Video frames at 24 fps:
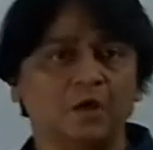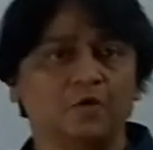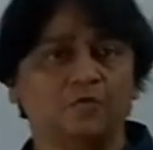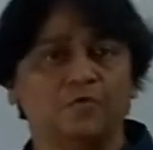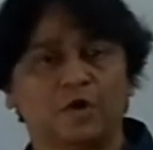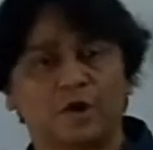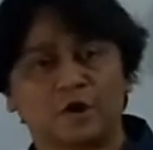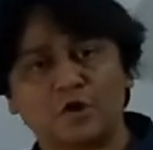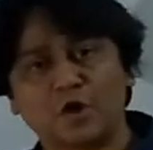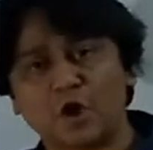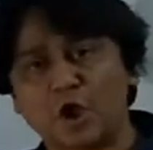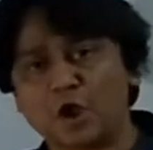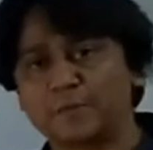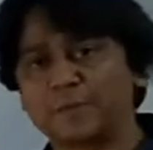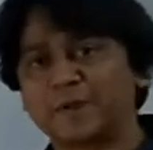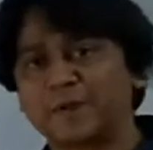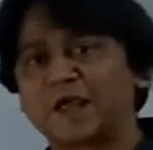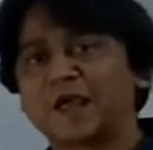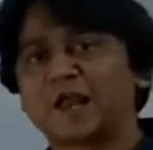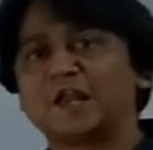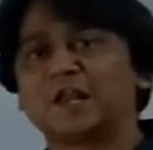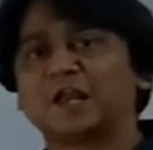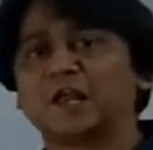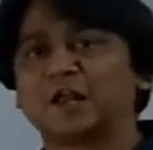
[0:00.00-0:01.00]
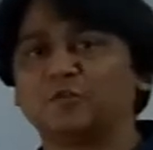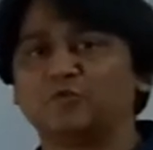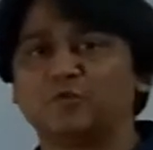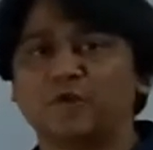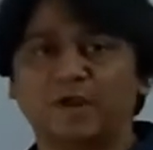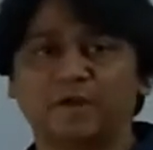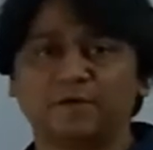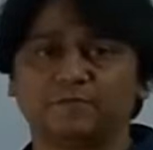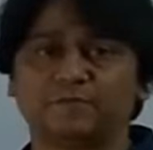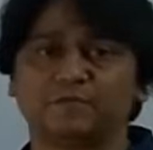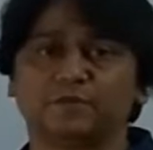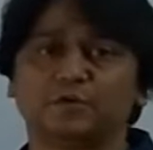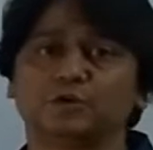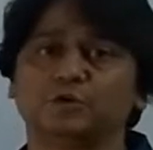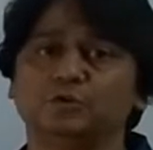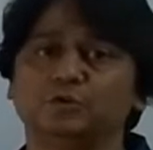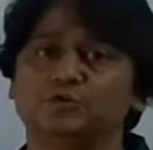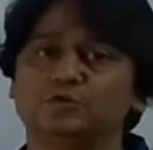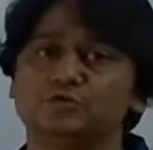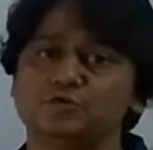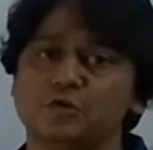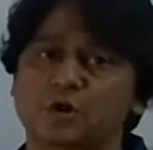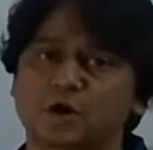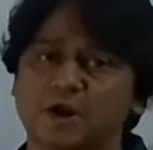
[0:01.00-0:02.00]
For a non-mechanical wave, you
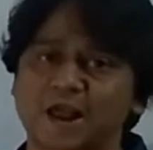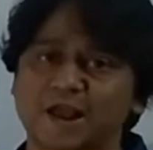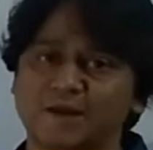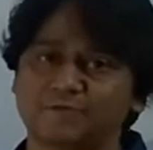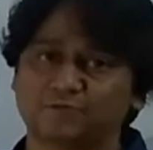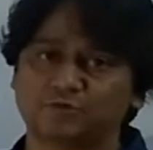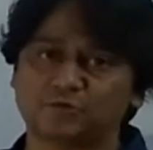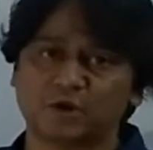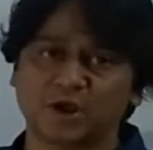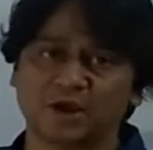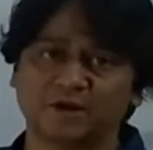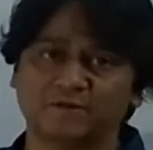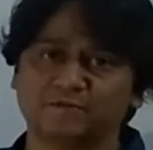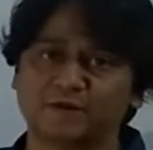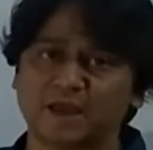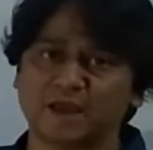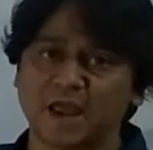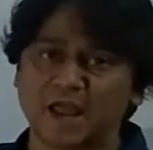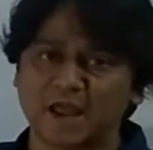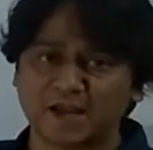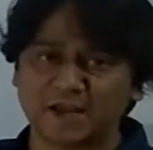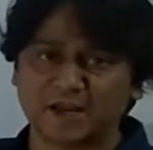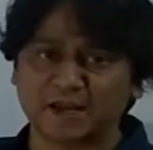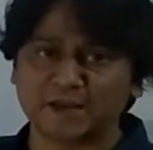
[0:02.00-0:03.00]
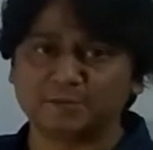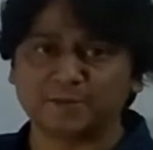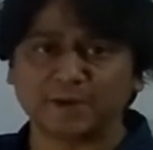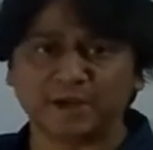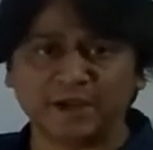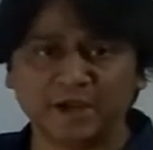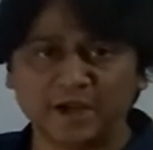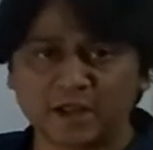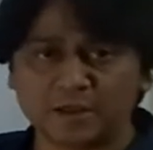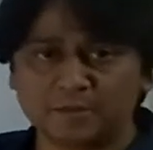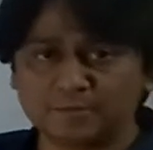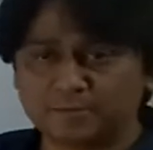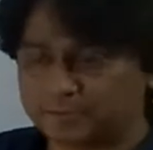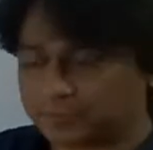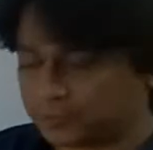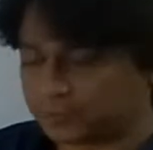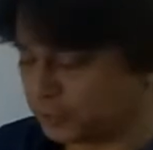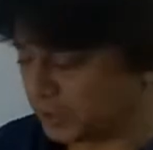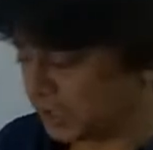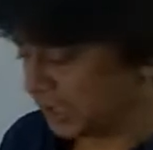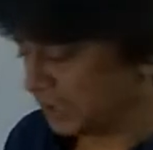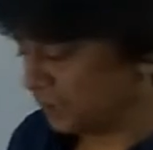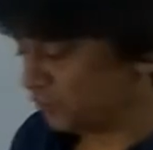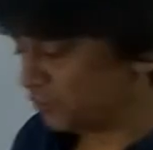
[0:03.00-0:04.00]
do not have to have any medium.
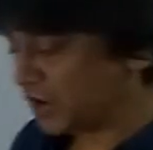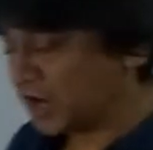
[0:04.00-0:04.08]
You can